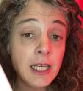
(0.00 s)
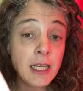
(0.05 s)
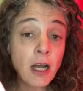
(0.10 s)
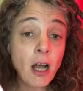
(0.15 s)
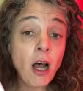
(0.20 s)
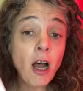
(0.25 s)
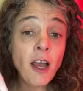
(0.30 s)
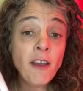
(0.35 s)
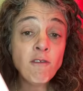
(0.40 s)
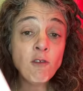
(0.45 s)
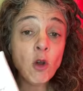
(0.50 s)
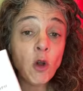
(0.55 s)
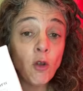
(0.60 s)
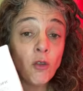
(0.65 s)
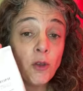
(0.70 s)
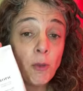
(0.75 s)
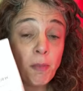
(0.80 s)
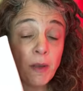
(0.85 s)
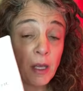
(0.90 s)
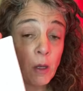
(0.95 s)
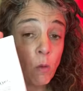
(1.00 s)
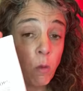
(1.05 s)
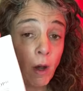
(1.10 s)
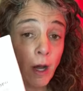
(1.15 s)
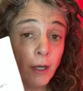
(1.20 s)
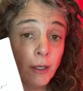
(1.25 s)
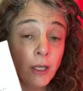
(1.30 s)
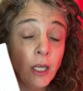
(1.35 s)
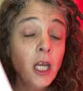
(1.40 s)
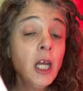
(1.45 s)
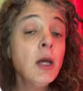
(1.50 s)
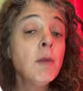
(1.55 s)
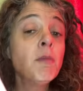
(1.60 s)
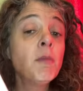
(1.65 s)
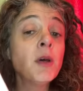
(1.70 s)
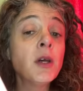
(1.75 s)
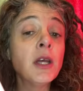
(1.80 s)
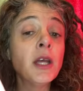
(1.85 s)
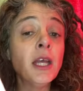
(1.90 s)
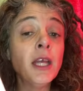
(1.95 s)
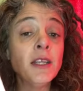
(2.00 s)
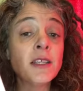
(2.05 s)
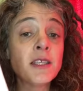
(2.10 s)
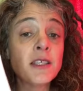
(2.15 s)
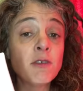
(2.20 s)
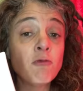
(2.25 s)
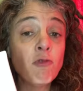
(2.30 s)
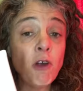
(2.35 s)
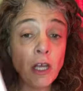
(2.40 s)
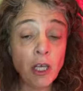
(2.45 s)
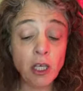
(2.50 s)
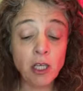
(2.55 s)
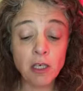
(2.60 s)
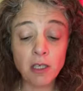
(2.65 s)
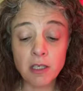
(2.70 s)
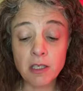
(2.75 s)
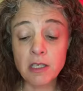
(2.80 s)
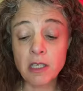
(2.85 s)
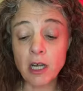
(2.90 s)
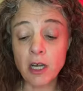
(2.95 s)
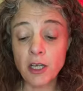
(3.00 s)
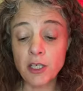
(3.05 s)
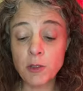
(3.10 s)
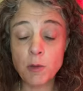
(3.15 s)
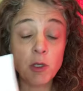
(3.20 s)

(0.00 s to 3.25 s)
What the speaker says: I've got the big one, but it's the regular size,